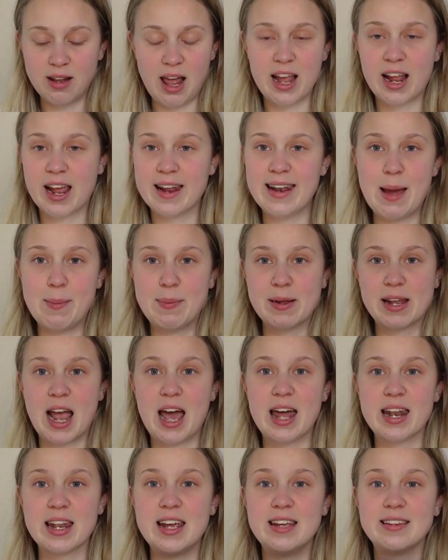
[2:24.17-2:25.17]
Like a nappy
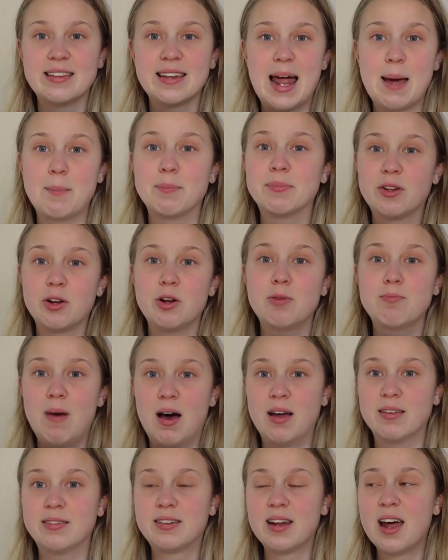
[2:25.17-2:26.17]
caddy is an absolute
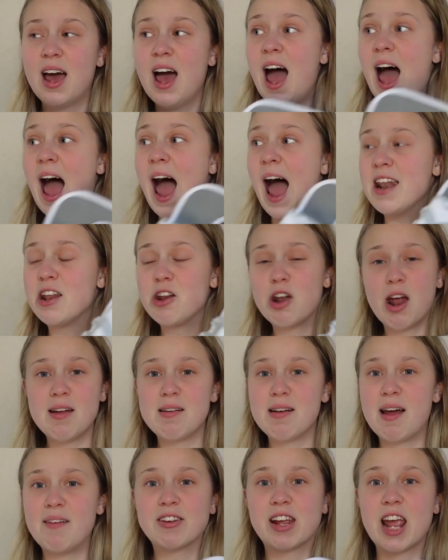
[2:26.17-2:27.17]
must. And you don't
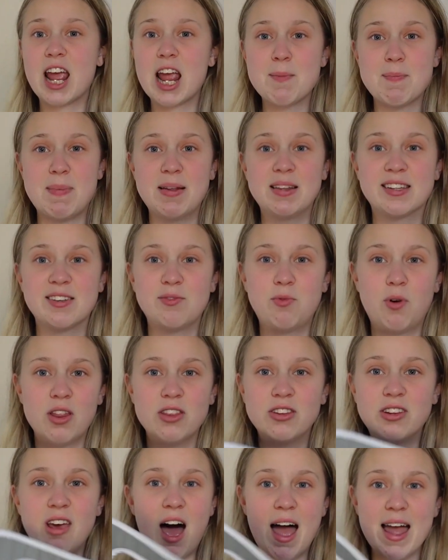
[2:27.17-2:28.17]
even have to get expensive
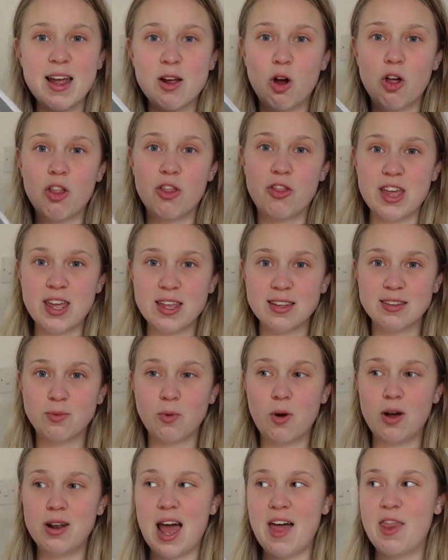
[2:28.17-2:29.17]
ones. I got this
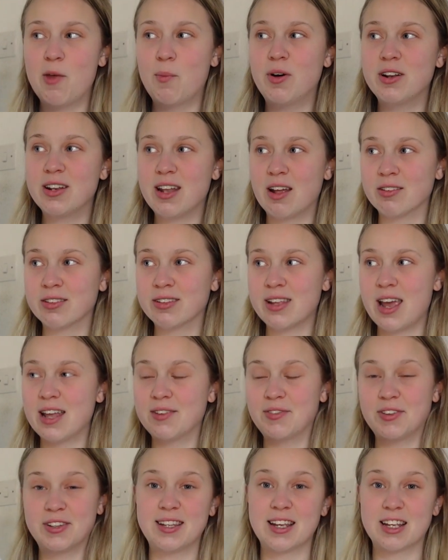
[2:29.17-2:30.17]
one and the one
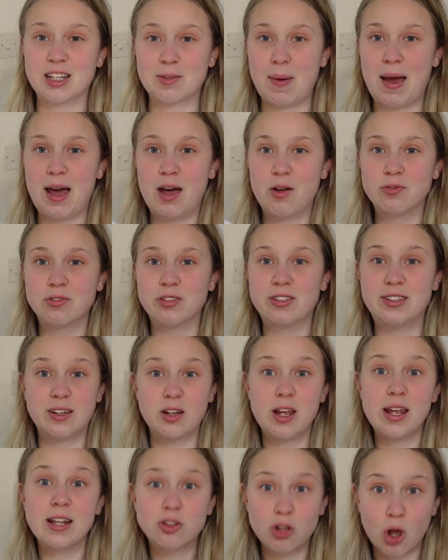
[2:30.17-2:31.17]
downstairs for £6
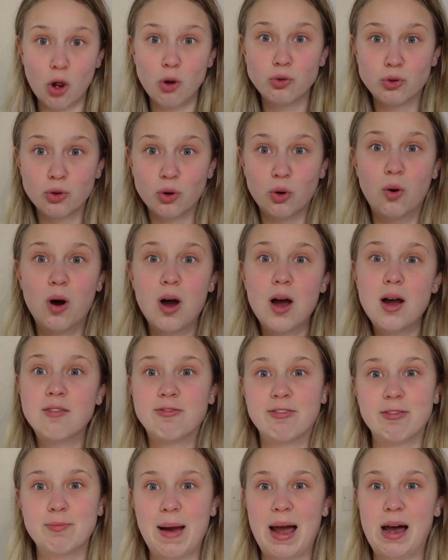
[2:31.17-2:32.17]
in total
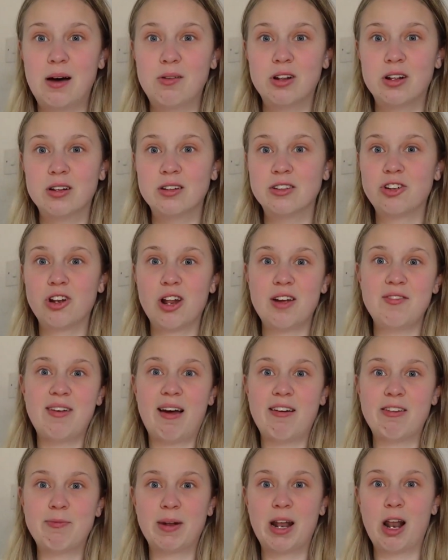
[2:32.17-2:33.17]
from Poundland. You don't even
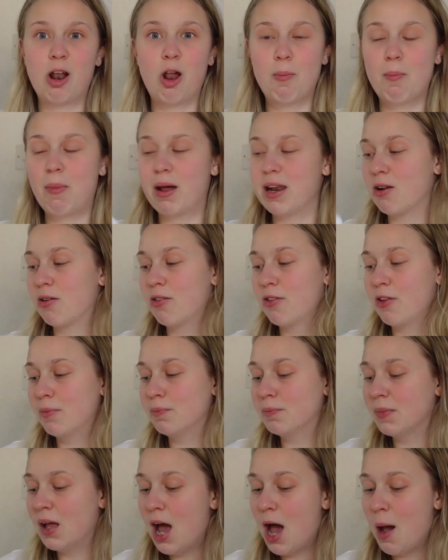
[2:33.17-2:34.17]
have to spend a lot of money on
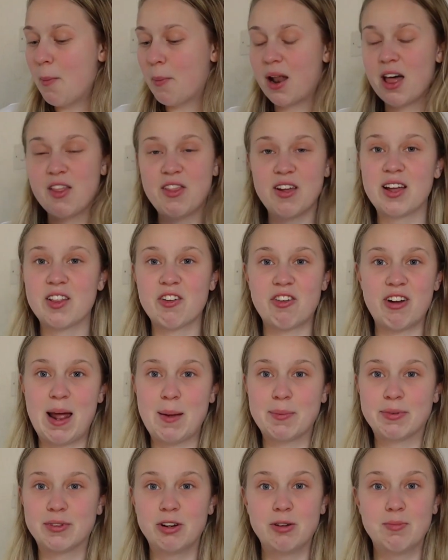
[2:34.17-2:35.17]
them, but I think they're an
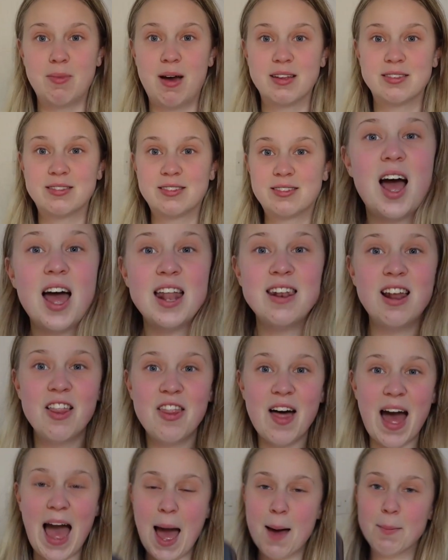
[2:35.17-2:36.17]
absolute must.
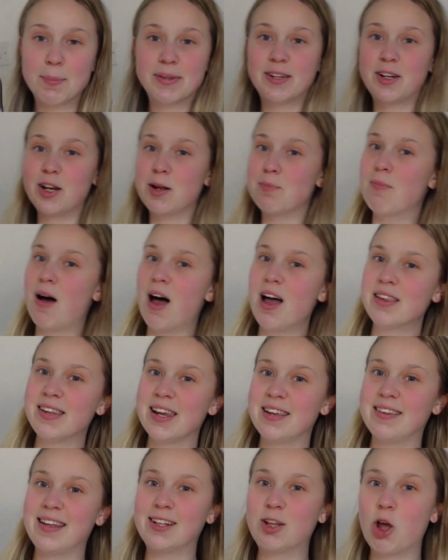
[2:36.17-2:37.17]
Another absolute must
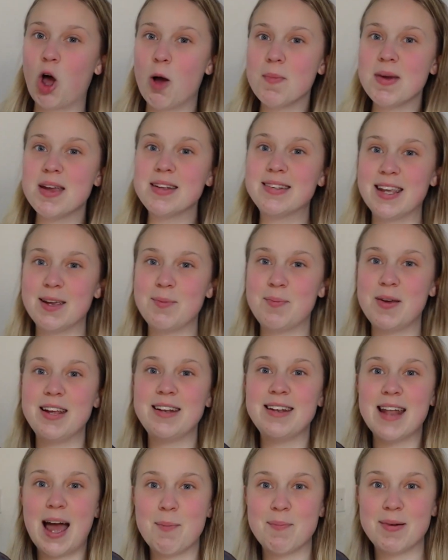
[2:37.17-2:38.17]
is a Tommy
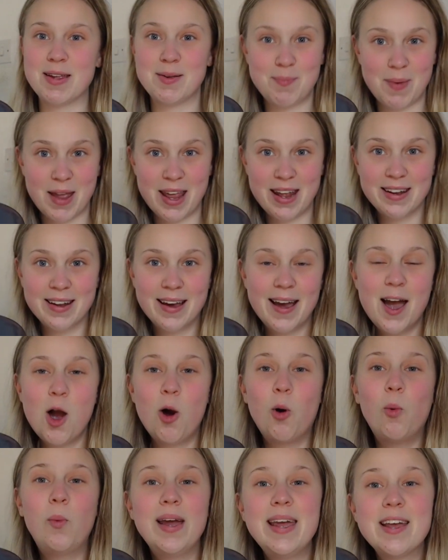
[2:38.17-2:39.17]
Tippy nappy bin.
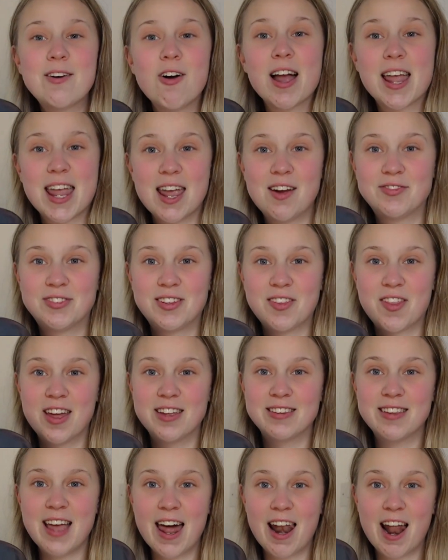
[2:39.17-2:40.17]
We got gifted
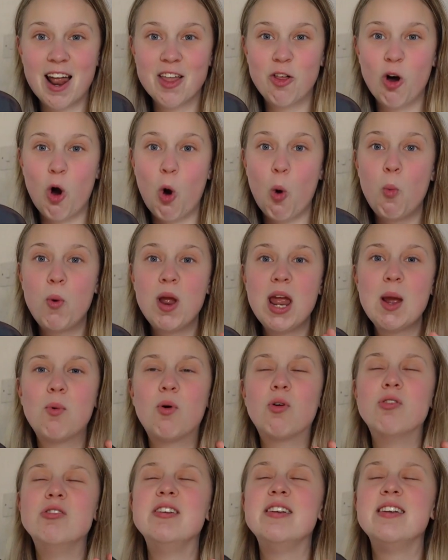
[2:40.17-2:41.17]
this and I thought we
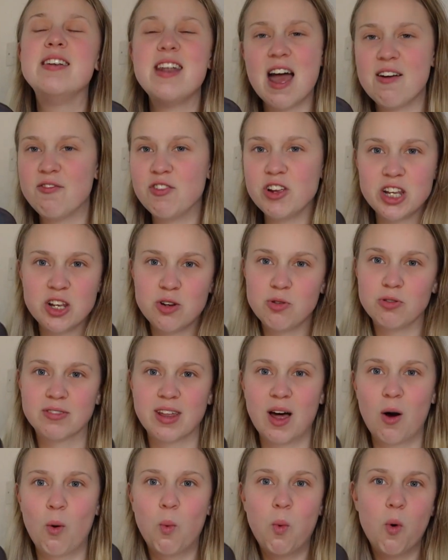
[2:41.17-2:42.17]
will never use
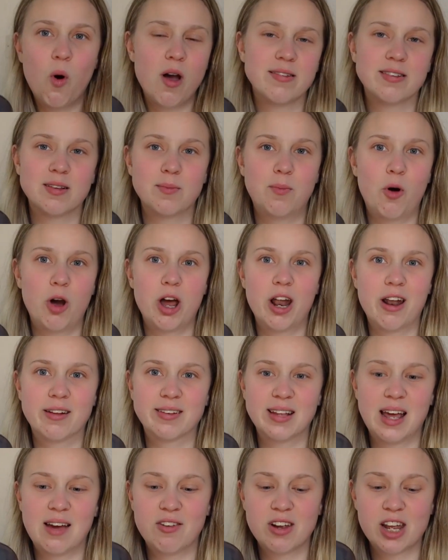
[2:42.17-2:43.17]
that. What is the point of
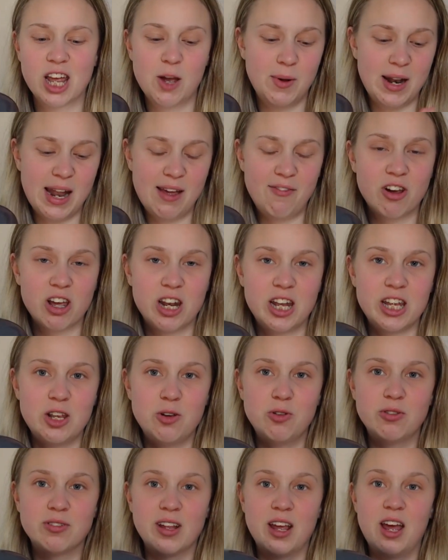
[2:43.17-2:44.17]
us having it? We're never going to
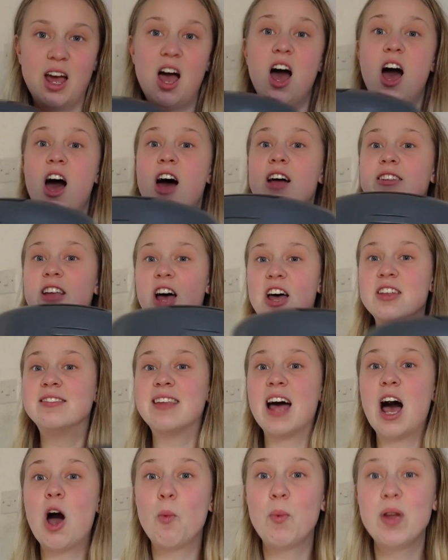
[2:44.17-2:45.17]
use it. Turns
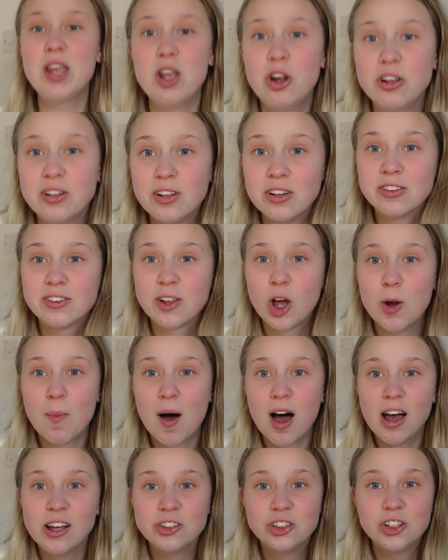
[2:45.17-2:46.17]
out we use it so
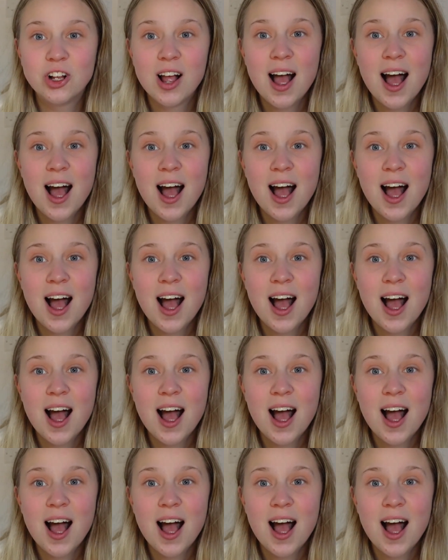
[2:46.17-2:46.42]
much.